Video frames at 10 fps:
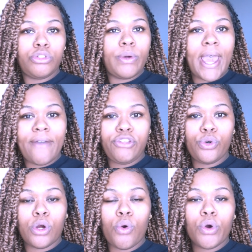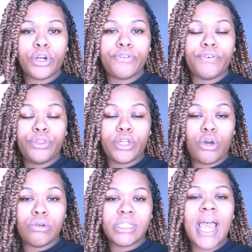have your order for
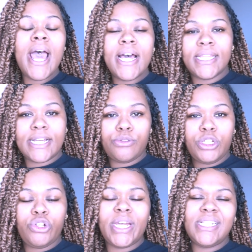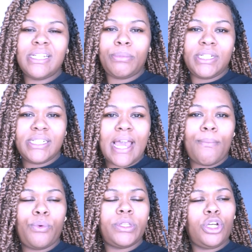those, that's when you can dibble and
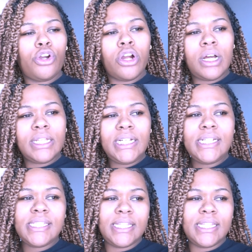dabble with the curlies